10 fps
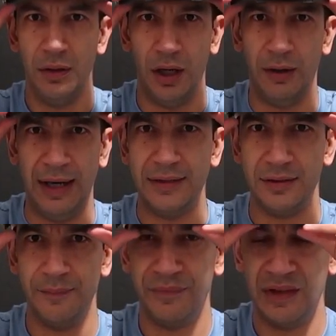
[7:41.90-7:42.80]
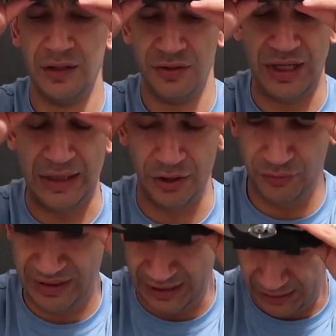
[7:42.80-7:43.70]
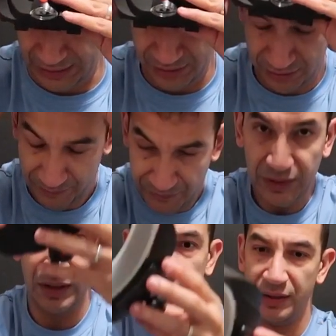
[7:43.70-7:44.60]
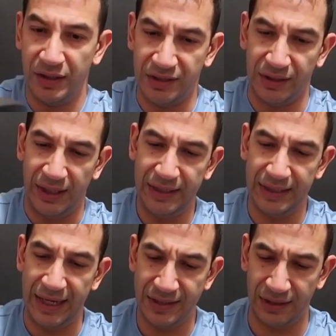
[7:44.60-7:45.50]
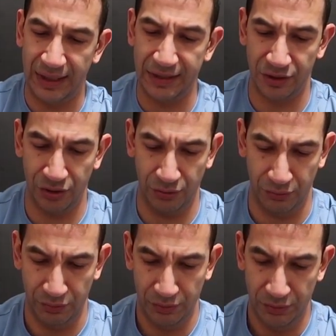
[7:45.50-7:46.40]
All right, so that looks ridiculous. There's a light, it has a light too.